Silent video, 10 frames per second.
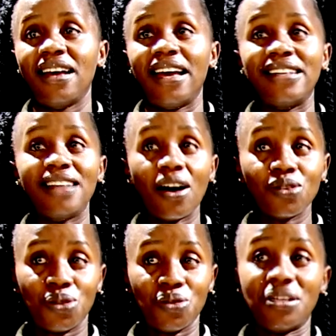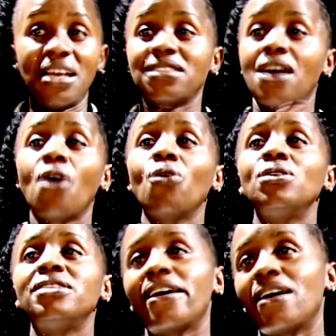And now guess how
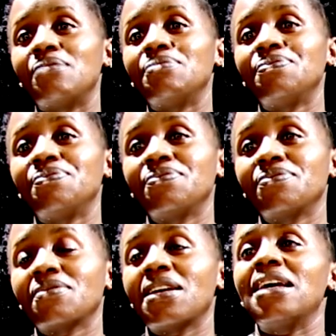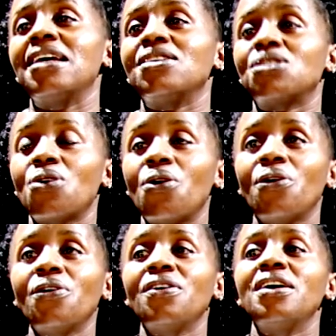old I am.
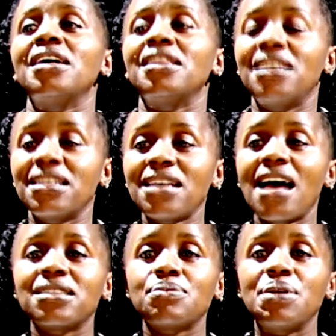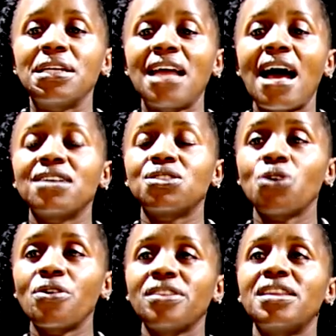So this has been a
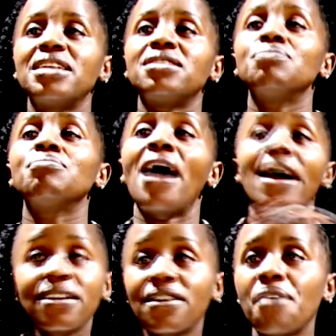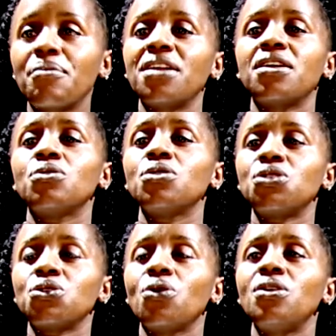story that my grandmother
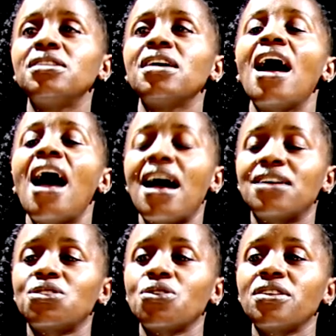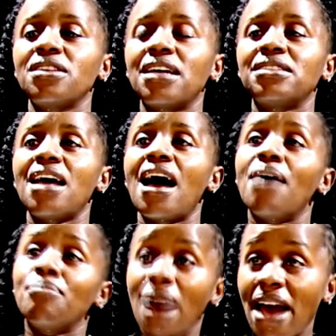was told, a story that
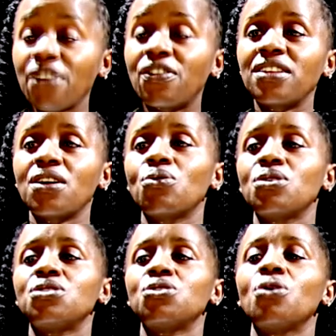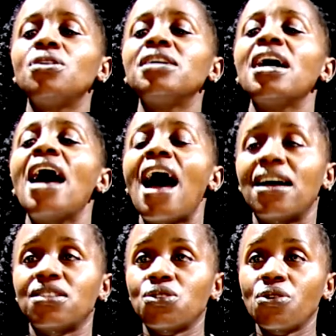my father was told,
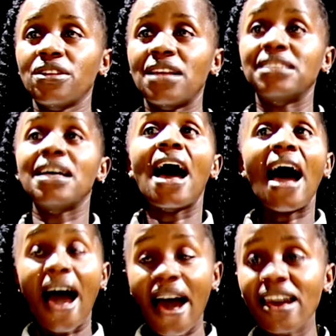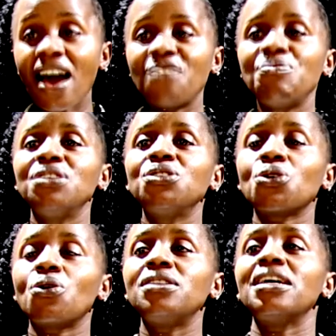a story that I have been
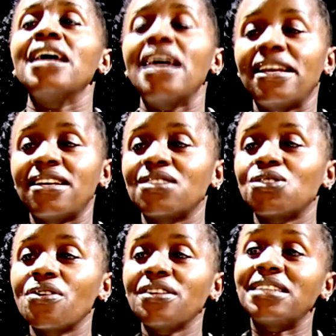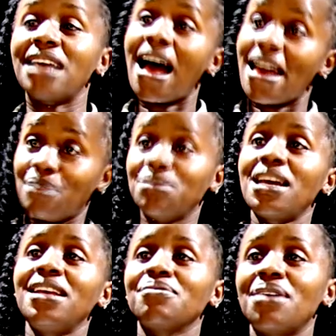told, and a story that I am
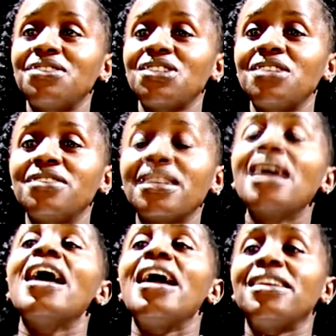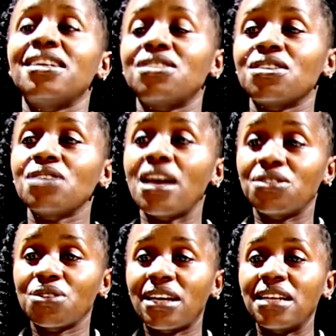telling my children. And
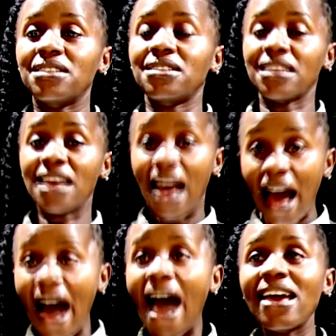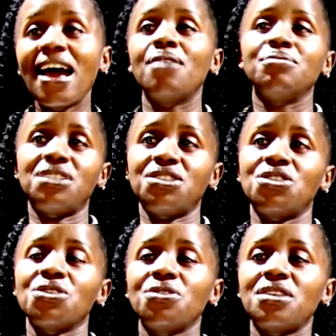as you can see, I am
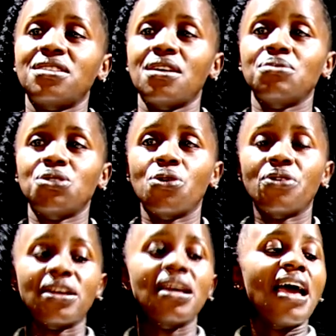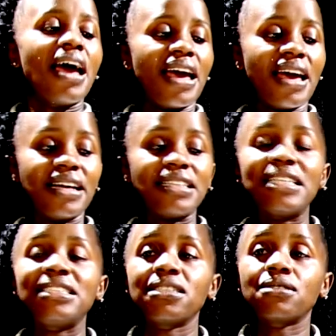teaching you the same story.
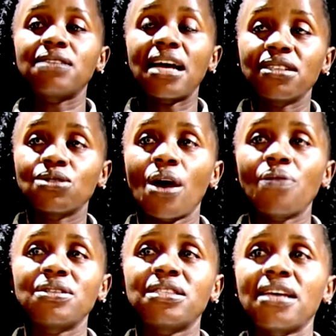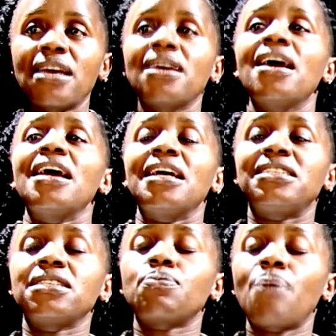And that is why we say
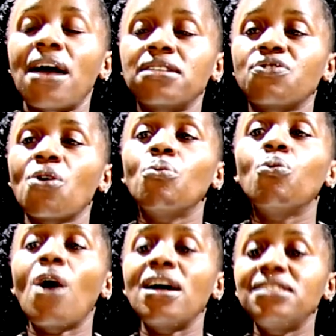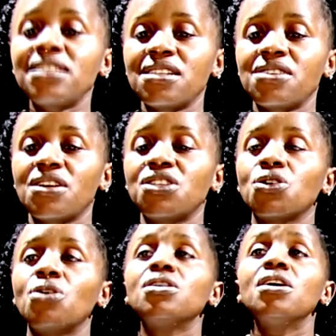it is passed from one
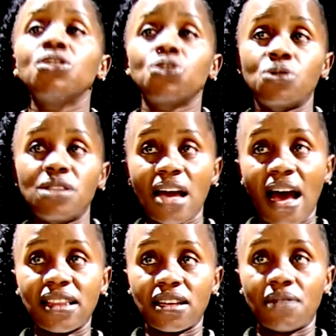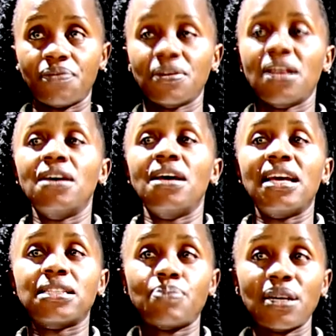generation to the other,
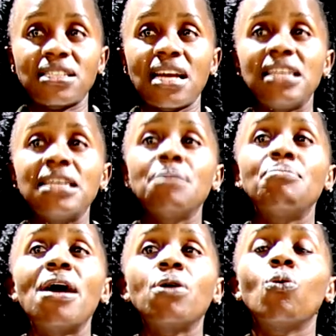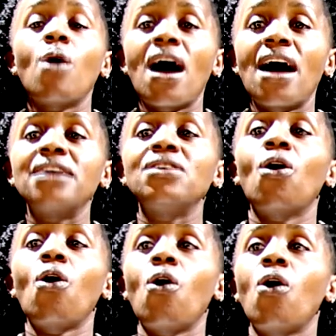especially by word
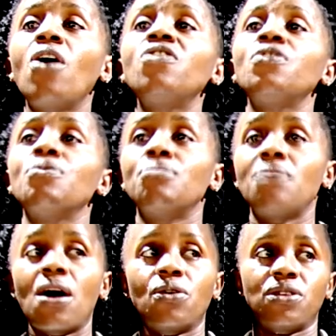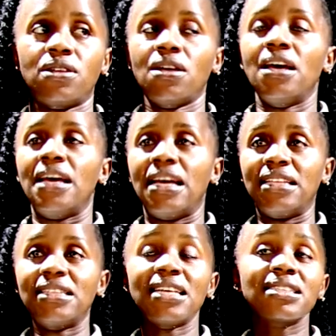of mouth.
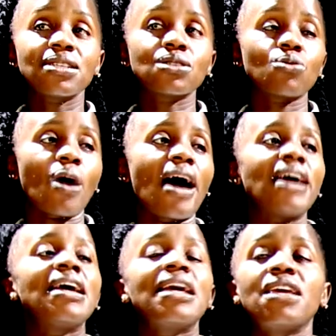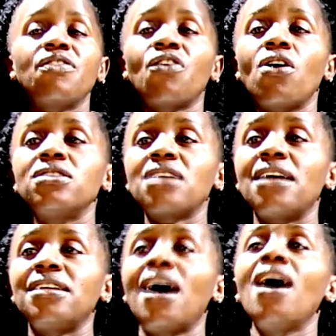And this is why it falls
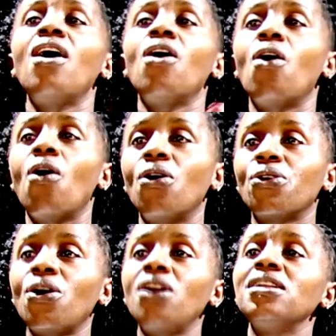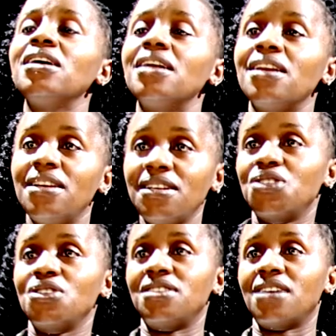under oral
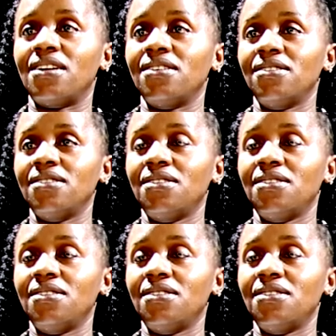literature.